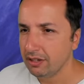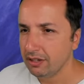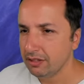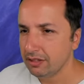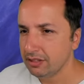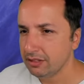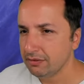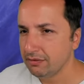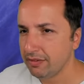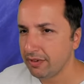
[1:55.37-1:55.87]

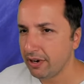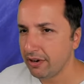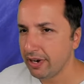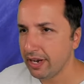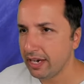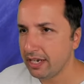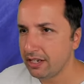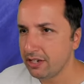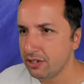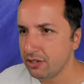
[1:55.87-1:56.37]
It's very
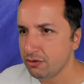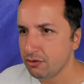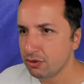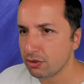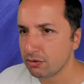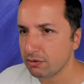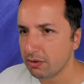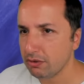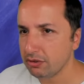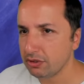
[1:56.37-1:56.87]

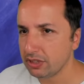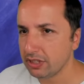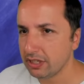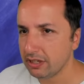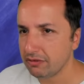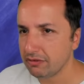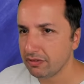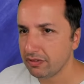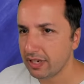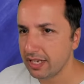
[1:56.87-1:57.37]
unusual
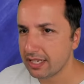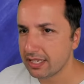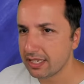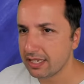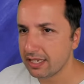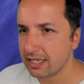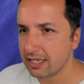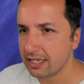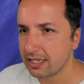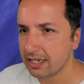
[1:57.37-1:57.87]
stuff. Let's
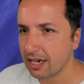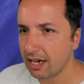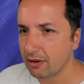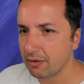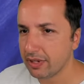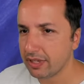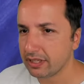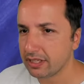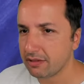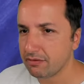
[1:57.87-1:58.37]
see how
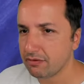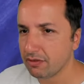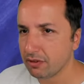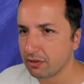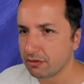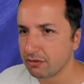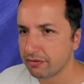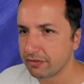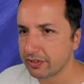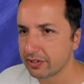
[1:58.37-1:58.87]
it
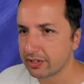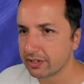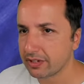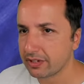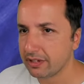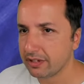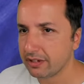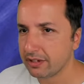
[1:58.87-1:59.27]
evolves.